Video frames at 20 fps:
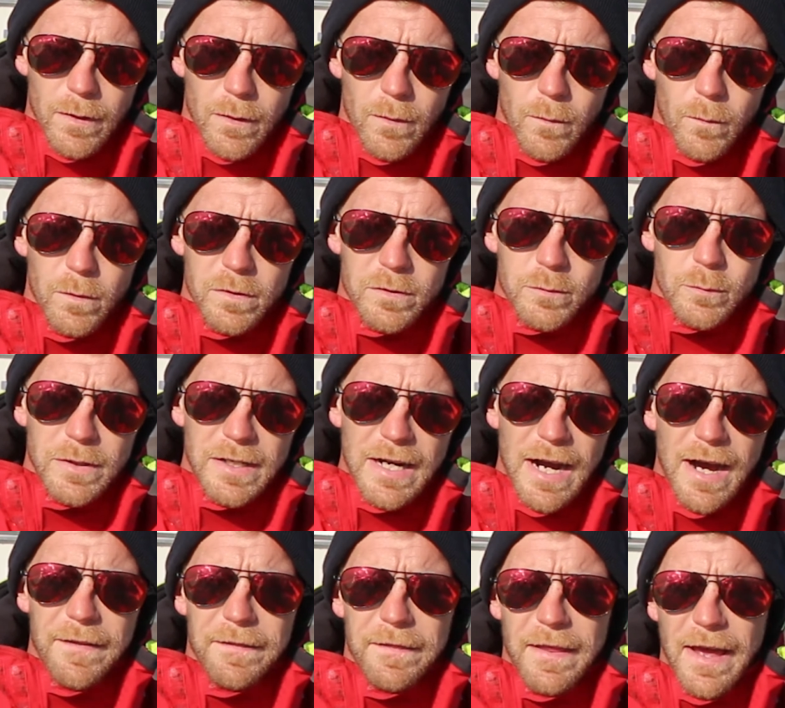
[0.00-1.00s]
Once we
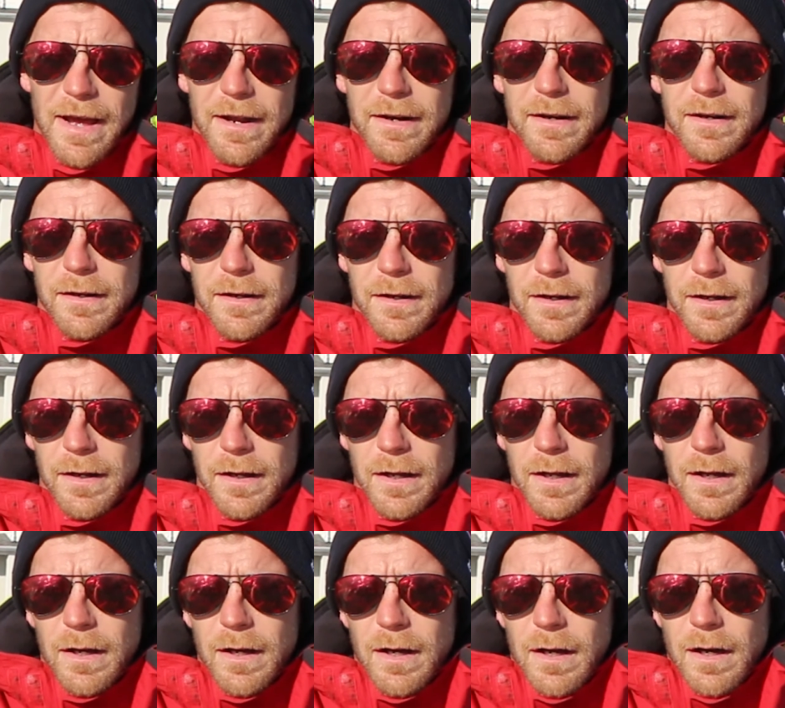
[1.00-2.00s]
got that
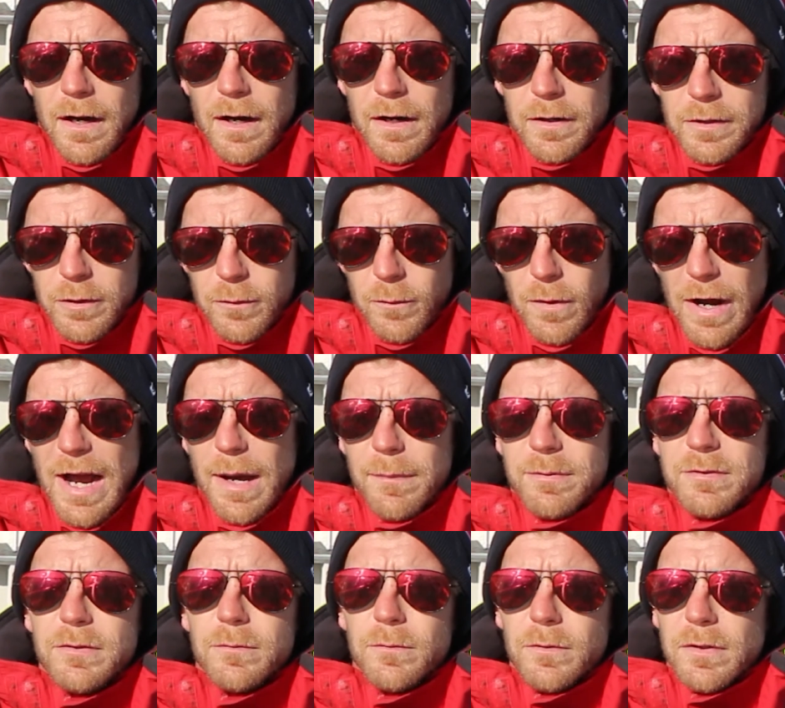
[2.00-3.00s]
under
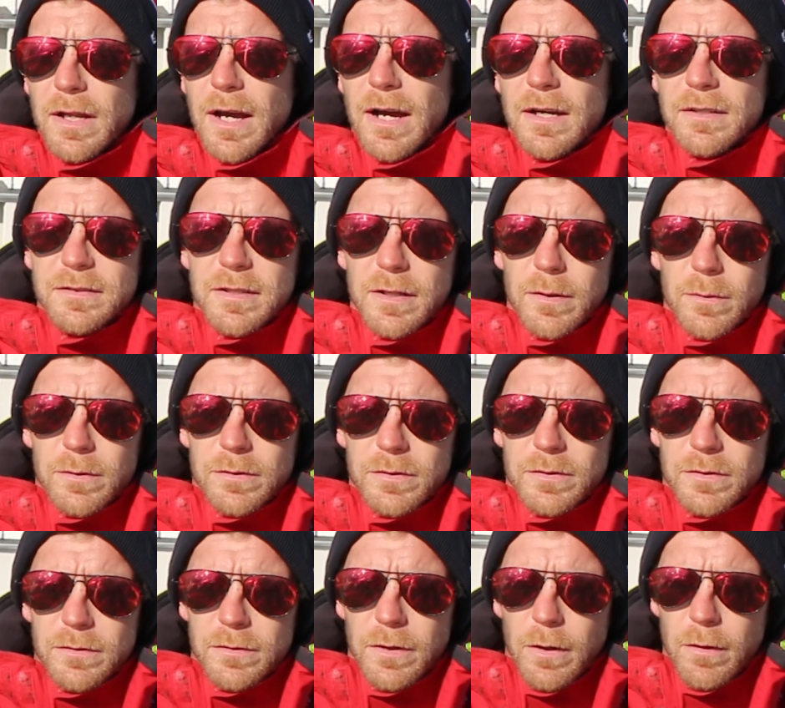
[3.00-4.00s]
wraps and realized there
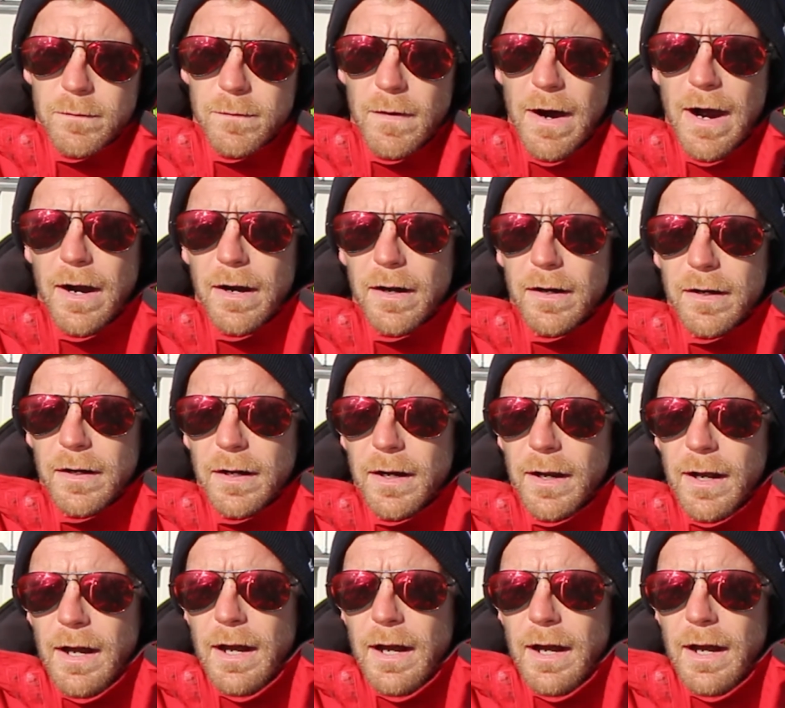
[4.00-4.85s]
was no fire,